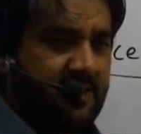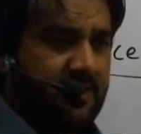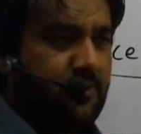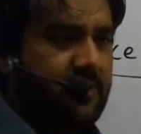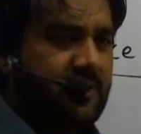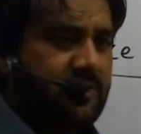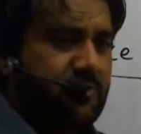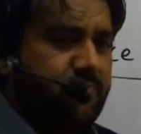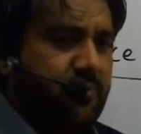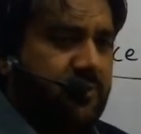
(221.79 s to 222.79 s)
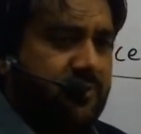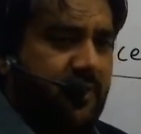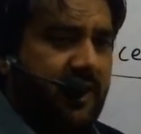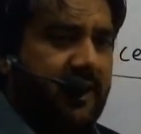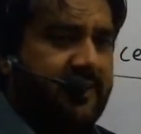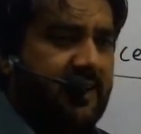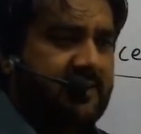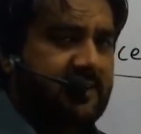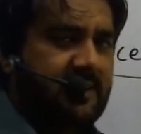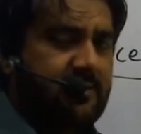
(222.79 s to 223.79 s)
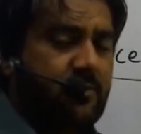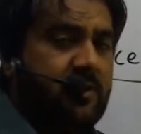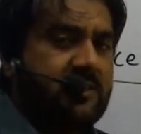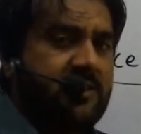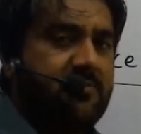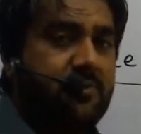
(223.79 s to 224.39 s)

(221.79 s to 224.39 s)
you need to put your ideas in a cohesive